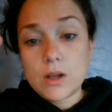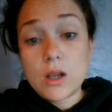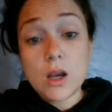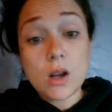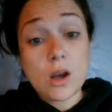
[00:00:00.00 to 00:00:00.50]

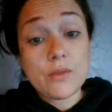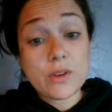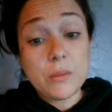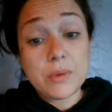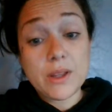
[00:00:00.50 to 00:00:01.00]
cut off
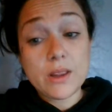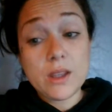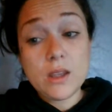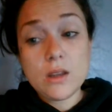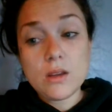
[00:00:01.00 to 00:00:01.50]

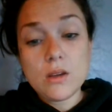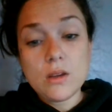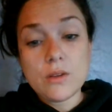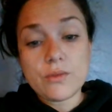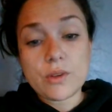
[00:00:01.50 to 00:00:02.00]
completely
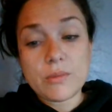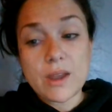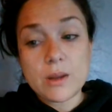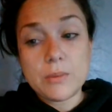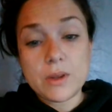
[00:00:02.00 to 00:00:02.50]
from
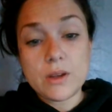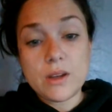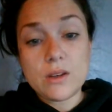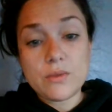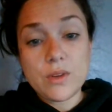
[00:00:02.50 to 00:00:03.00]
that
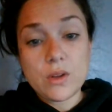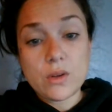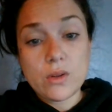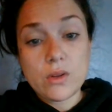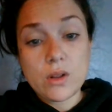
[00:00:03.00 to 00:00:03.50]
ability to
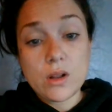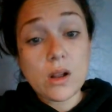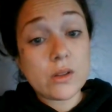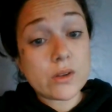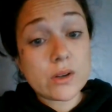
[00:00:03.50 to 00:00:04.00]
feel
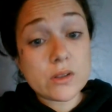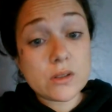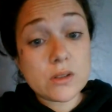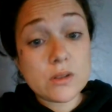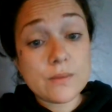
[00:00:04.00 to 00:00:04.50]

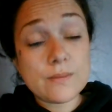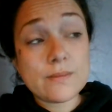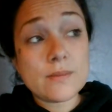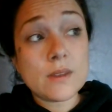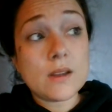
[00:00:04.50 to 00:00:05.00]
others,
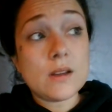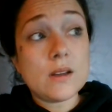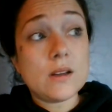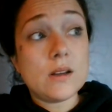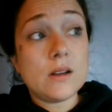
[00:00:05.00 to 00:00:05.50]

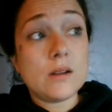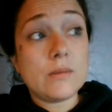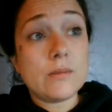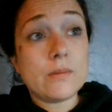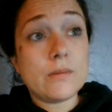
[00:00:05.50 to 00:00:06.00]

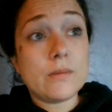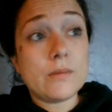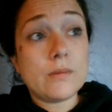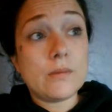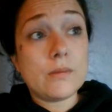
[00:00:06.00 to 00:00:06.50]

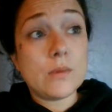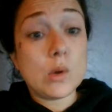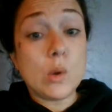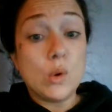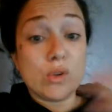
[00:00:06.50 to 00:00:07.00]

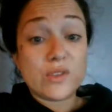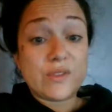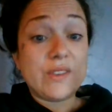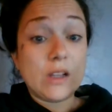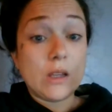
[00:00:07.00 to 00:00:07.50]
or to
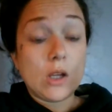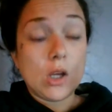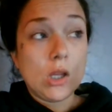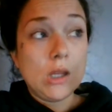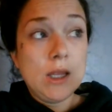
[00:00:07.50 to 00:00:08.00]
feel it
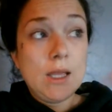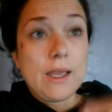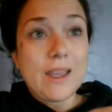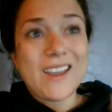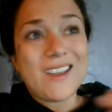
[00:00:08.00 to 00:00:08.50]
all,
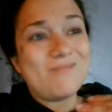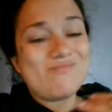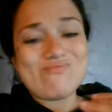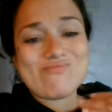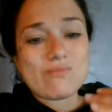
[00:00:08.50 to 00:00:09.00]

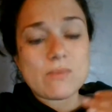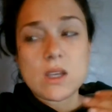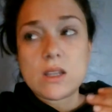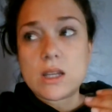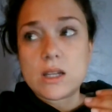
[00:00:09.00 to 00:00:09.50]
and
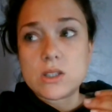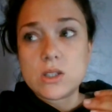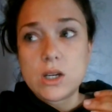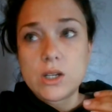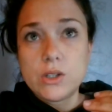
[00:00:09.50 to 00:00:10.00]
that's
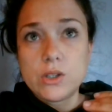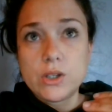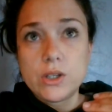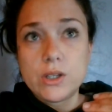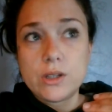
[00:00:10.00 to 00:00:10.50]
not a
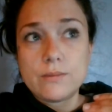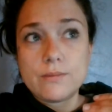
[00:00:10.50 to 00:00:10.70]
good